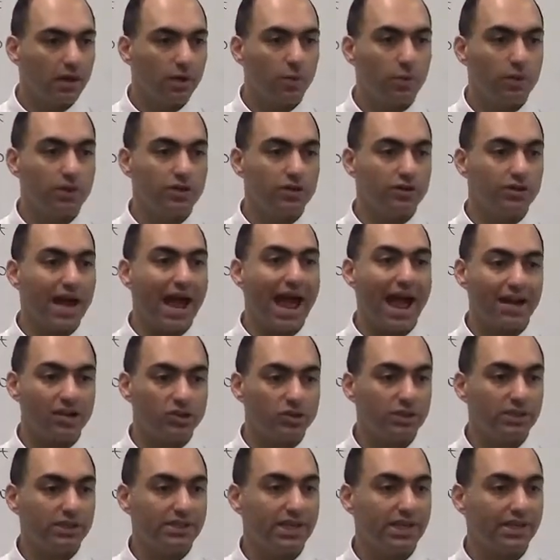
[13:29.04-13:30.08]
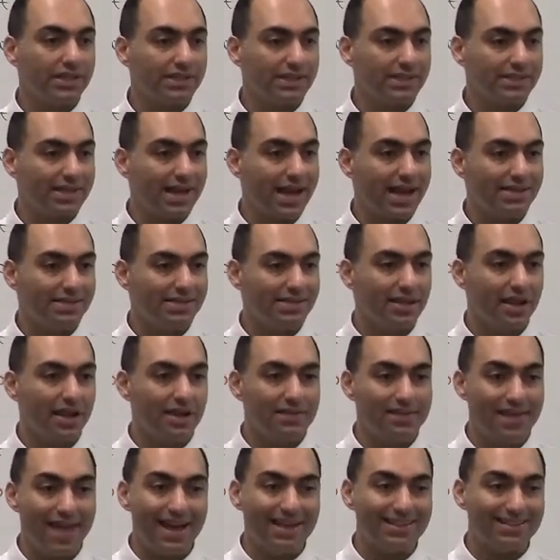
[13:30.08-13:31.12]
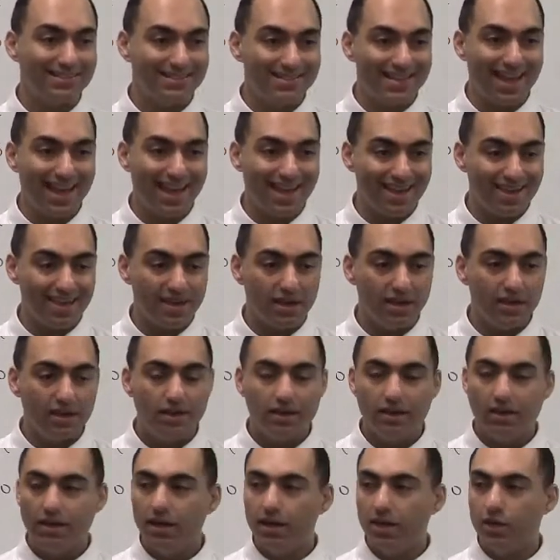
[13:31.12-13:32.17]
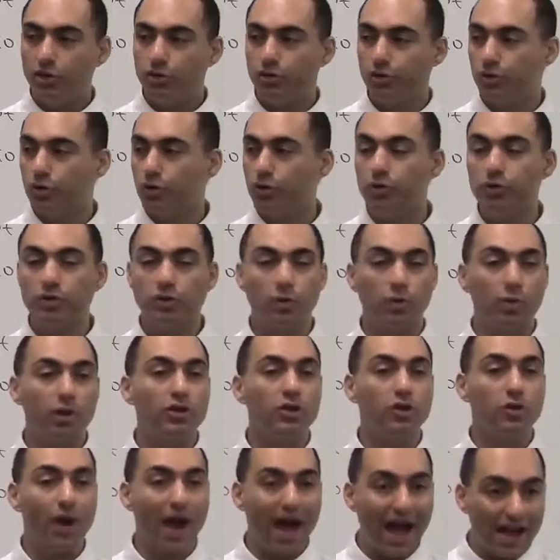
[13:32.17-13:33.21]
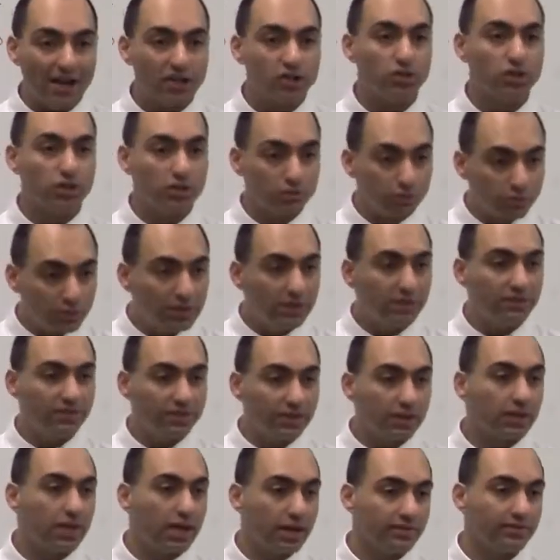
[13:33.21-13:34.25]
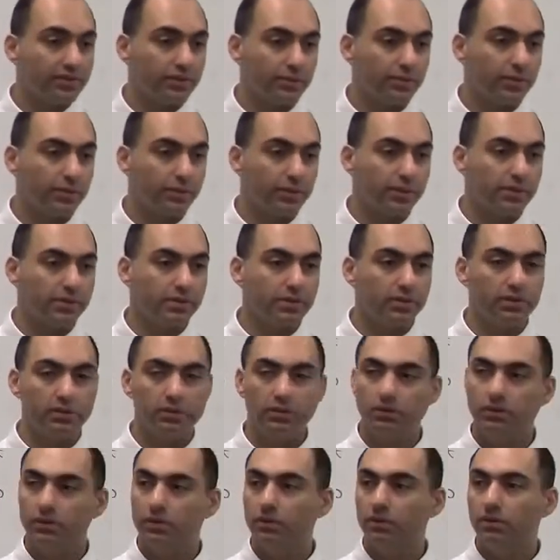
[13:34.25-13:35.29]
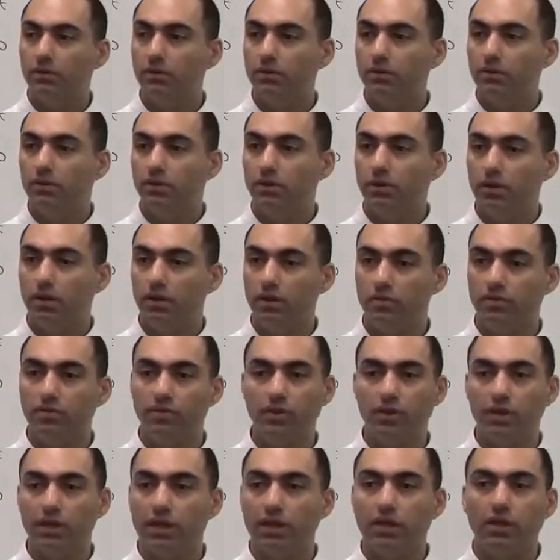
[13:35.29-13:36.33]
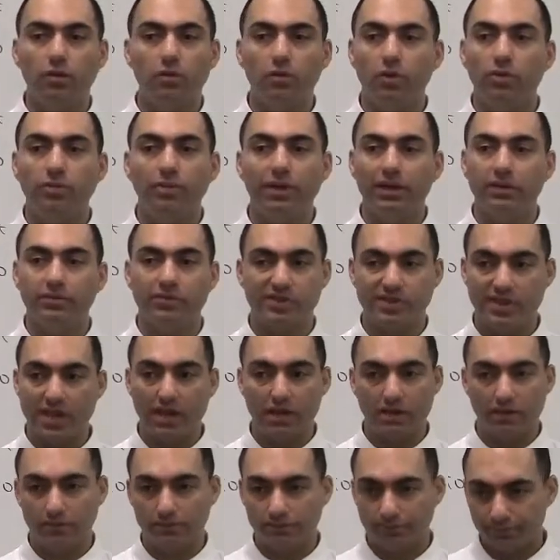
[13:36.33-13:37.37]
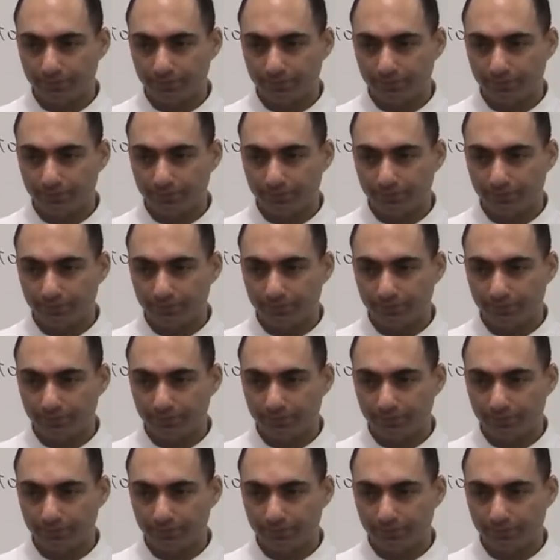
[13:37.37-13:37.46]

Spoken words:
when you're actually taking the test on that day, you should use the one you actually really feel comfortable with. And you feel like you won't make a mistake.